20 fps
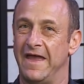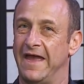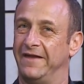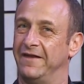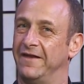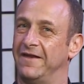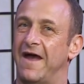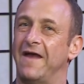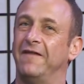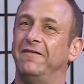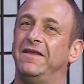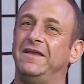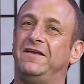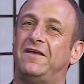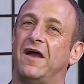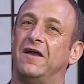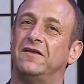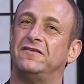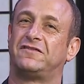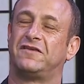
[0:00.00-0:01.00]
and it only
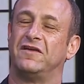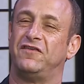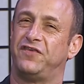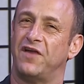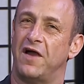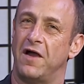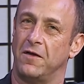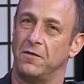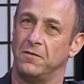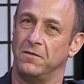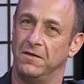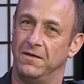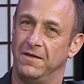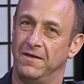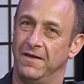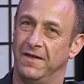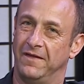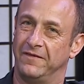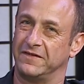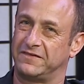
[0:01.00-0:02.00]
goes to show
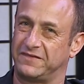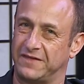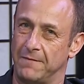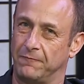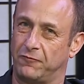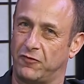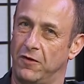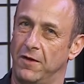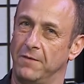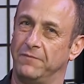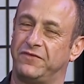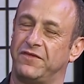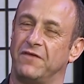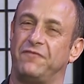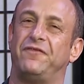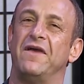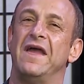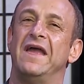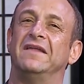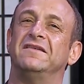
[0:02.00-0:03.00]
that sometimes
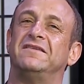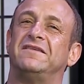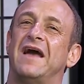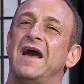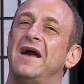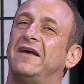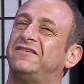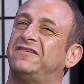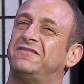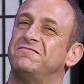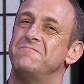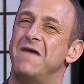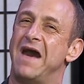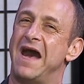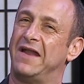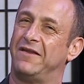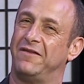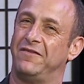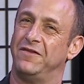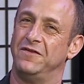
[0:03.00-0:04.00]
the fans are
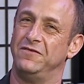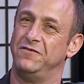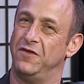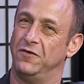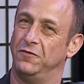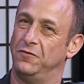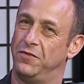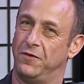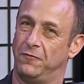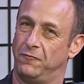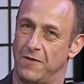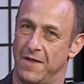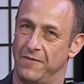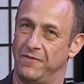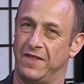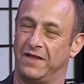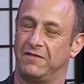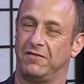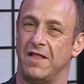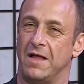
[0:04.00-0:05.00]
smarter than you that
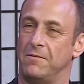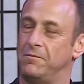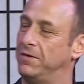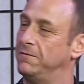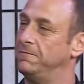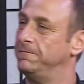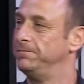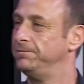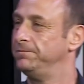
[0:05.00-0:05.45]
run the club.